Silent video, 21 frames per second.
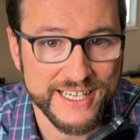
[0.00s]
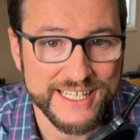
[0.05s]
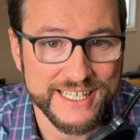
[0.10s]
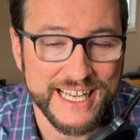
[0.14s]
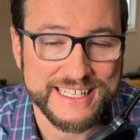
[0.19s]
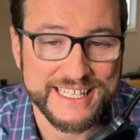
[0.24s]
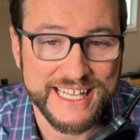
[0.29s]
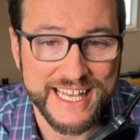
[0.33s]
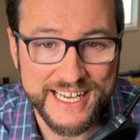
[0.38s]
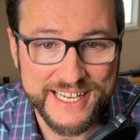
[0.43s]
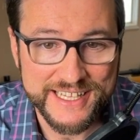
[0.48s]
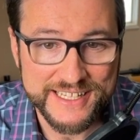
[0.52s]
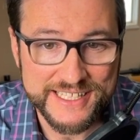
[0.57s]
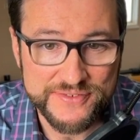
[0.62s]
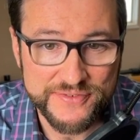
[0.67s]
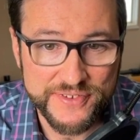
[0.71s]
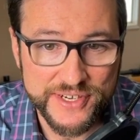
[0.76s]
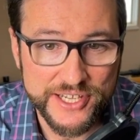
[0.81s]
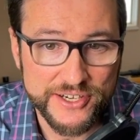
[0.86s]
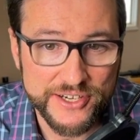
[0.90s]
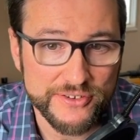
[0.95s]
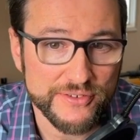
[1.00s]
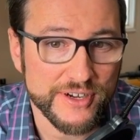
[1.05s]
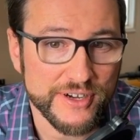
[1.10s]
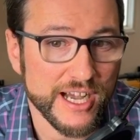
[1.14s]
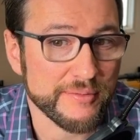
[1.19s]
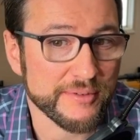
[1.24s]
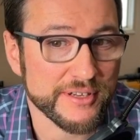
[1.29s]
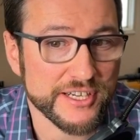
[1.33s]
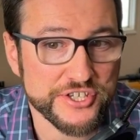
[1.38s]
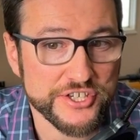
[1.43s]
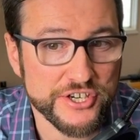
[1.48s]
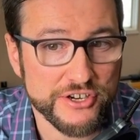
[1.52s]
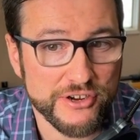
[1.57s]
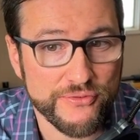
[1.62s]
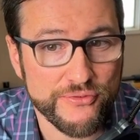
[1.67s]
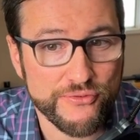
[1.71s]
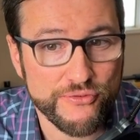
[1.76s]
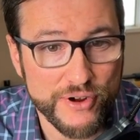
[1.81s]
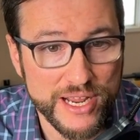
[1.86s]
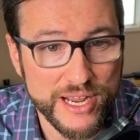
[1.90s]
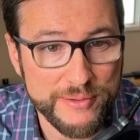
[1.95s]
And at the end of this video, I'm going to share a
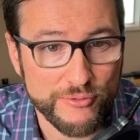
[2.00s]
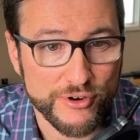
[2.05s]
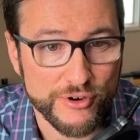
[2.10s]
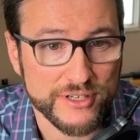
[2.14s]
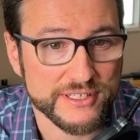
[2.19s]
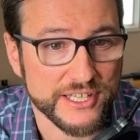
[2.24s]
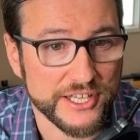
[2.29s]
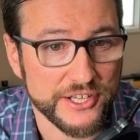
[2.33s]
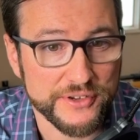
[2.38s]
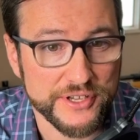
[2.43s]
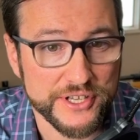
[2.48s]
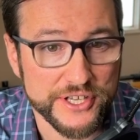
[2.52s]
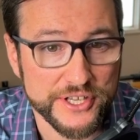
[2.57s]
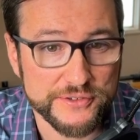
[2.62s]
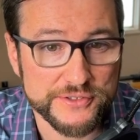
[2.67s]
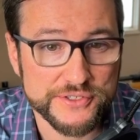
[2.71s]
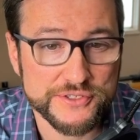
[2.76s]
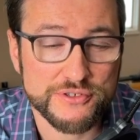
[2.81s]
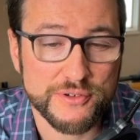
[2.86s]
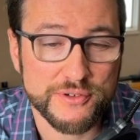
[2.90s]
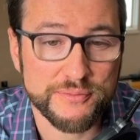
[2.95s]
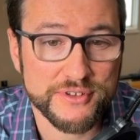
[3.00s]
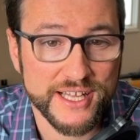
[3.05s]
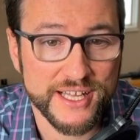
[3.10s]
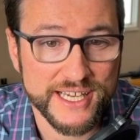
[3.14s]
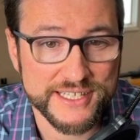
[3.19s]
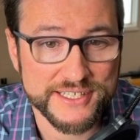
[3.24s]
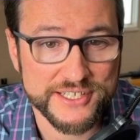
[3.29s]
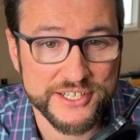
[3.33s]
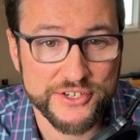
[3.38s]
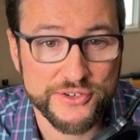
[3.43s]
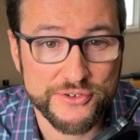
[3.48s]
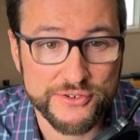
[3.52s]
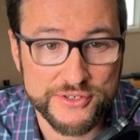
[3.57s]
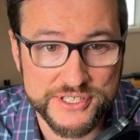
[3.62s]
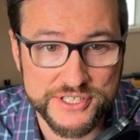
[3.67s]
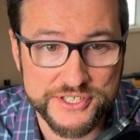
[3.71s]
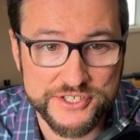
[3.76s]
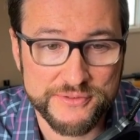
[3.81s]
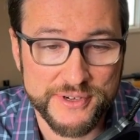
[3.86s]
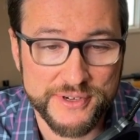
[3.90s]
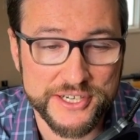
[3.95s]
framework that you can use to apply it to your
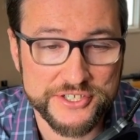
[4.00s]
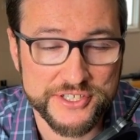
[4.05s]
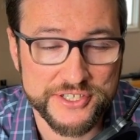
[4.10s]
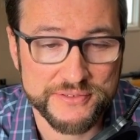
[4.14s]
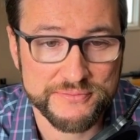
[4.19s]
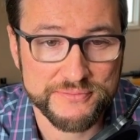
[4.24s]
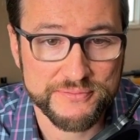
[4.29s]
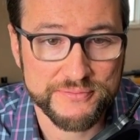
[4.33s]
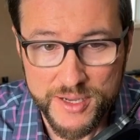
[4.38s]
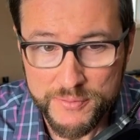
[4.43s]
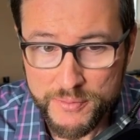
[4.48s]
situation.